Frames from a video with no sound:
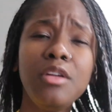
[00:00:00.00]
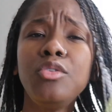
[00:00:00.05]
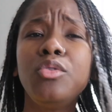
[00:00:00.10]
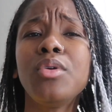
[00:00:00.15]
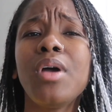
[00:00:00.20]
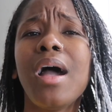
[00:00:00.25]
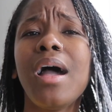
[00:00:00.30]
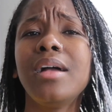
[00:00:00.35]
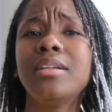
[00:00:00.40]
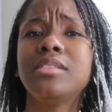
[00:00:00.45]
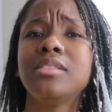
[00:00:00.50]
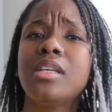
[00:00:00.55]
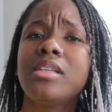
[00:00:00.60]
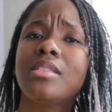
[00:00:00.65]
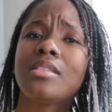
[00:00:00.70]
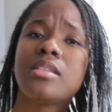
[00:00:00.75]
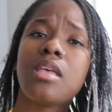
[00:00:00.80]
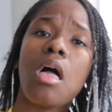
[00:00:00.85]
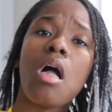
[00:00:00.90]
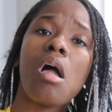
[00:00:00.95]
you guys, let's
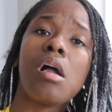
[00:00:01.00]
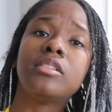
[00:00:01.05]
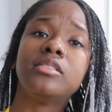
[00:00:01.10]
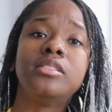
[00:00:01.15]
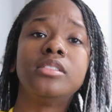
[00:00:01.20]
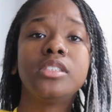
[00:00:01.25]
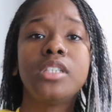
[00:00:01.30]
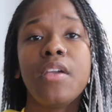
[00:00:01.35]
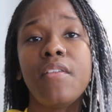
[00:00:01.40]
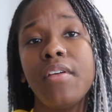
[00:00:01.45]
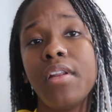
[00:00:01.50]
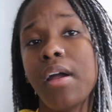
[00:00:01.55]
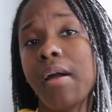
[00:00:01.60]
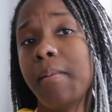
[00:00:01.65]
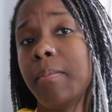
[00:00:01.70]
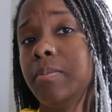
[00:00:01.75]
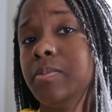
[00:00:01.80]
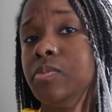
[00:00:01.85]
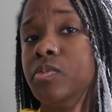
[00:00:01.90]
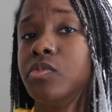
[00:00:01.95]
give it up
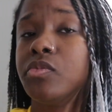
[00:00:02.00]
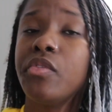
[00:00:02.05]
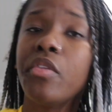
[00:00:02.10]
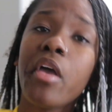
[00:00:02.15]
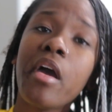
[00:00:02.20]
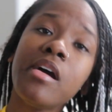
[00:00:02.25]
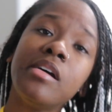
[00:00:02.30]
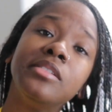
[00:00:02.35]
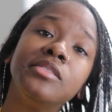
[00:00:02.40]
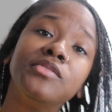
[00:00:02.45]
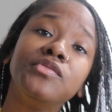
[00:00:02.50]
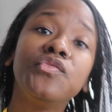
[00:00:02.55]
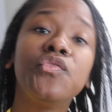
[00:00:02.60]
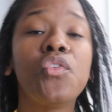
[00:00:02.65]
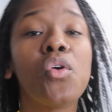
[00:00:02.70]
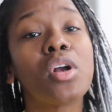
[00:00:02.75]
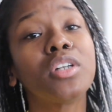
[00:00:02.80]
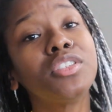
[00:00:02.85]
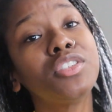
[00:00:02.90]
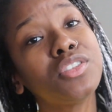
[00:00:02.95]

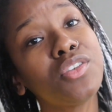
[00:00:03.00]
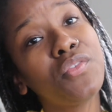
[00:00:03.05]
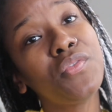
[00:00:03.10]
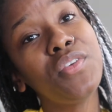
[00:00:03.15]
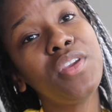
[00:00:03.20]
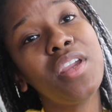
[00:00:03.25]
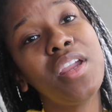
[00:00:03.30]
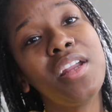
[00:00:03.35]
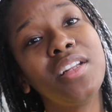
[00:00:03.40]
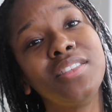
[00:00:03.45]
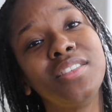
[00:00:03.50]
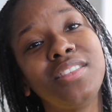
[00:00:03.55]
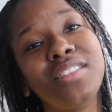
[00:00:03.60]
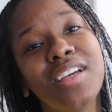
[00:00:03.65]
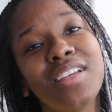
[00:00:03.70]
for Sophia and